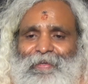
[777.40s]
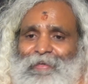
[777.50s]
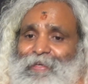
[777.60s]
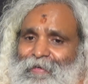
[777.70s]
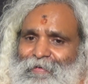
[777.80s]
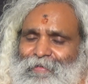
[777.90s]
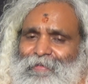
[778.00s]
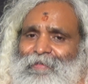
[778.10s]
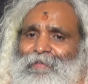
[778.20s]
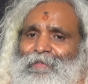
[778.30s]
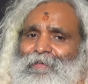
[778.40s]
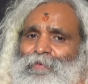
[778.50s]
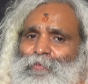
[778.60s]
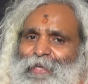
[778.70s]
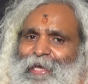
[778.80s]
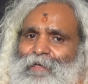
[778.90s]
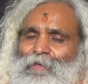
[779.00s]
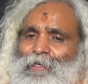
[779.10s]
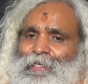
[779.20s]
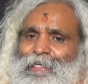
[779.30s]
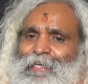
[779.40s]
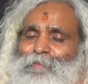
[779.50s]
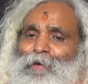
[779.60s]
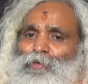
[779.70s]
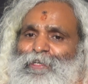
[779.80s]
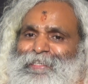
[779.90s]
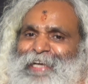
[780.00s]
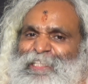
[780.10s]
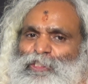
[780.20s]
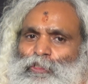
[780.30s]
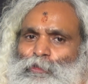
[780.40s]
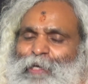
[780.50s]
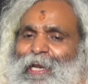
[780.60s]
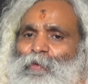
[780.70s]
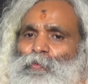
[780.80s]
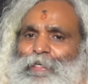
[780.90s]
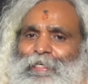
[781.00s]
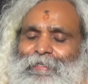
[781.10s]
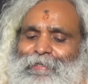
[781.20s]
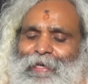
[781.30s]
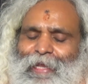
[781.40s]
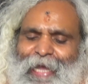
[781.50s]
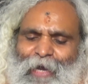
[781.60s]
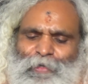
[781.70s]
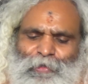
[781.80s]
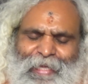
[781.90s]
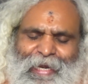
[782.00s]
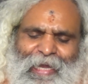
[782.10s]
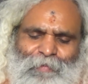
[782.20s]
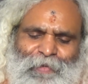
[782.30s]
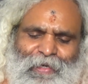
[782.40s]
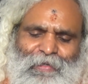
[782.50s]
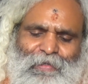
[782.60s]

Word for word: Here we are talking about natural withdrawal. How it can happen?